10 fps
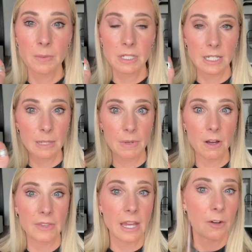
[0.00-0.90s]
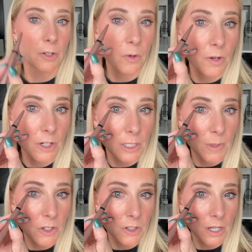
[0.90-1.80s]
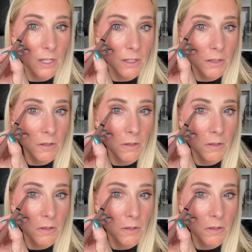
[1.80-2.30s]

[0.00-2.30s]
I'm just gonna keep it on the outer corner especially.